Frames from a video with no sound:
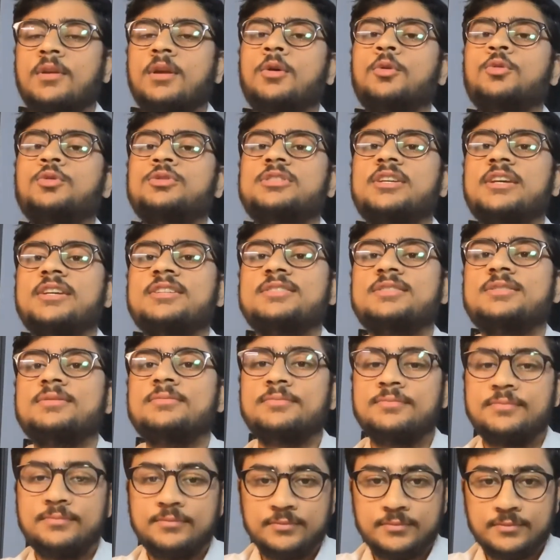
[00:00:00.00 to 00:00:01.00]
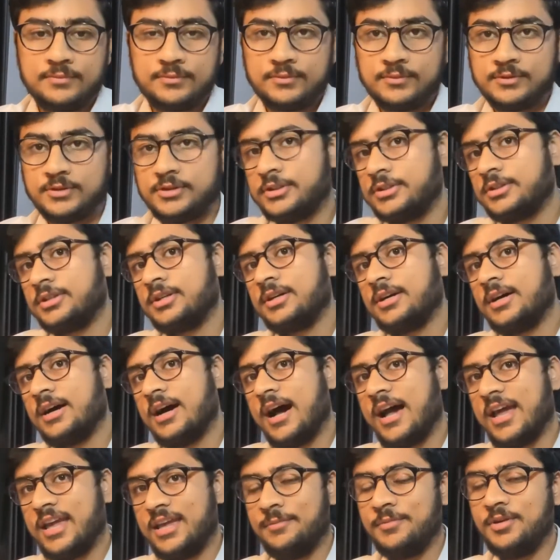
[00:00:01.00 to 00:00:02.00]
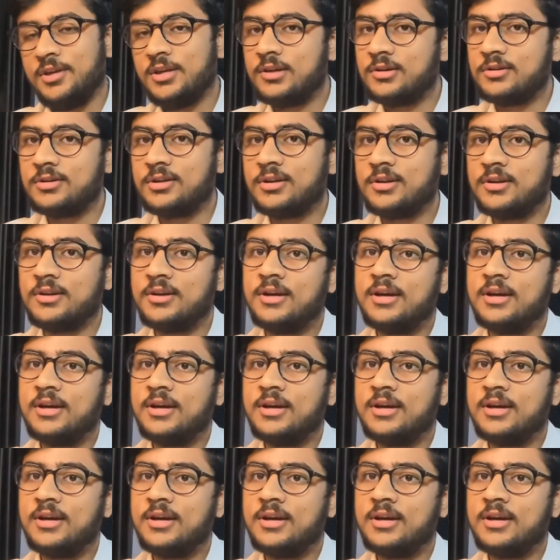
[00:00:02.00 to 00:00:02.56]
who says, sir, I am here.